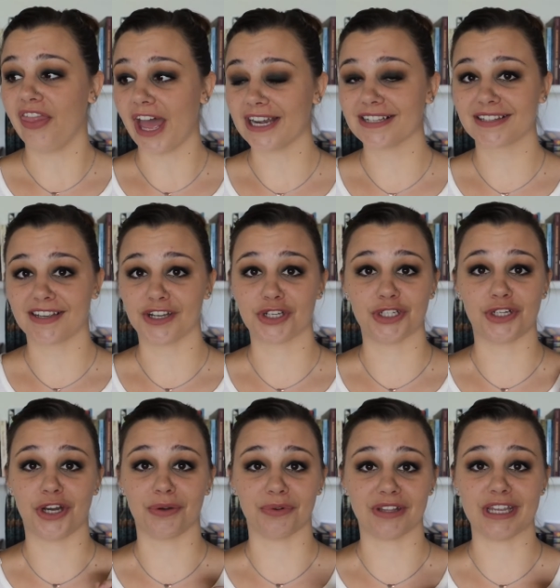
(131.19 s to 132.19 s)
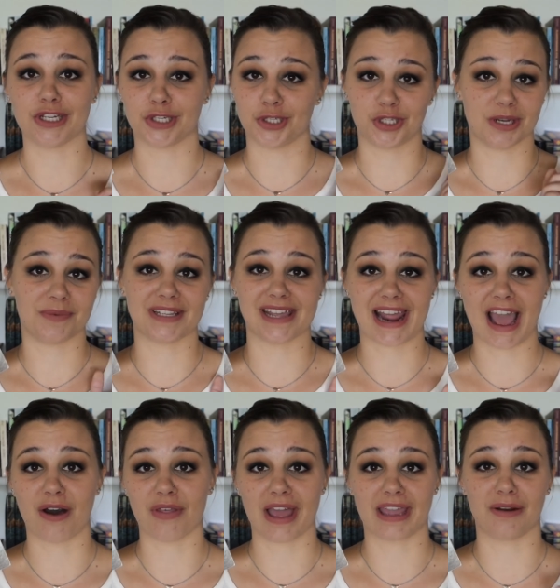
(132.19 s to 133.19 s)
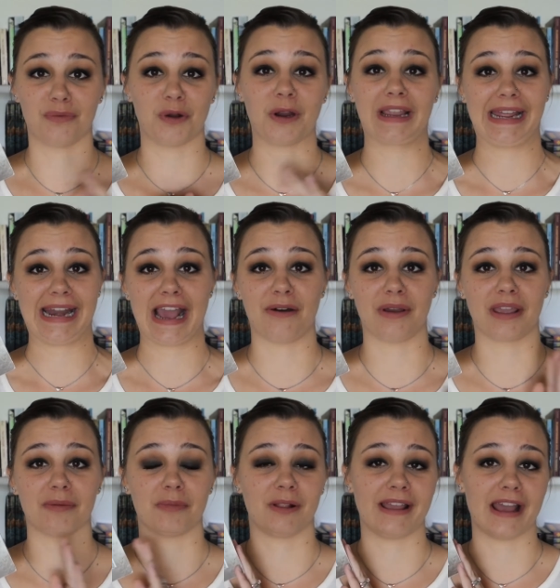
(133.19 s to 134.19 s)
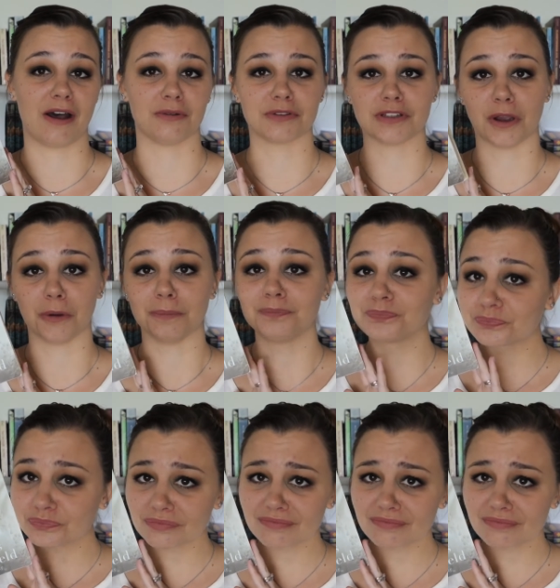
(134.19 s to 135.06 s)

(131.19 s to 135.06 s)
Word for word: that discussion on relationships and how that can work and how it can play out. So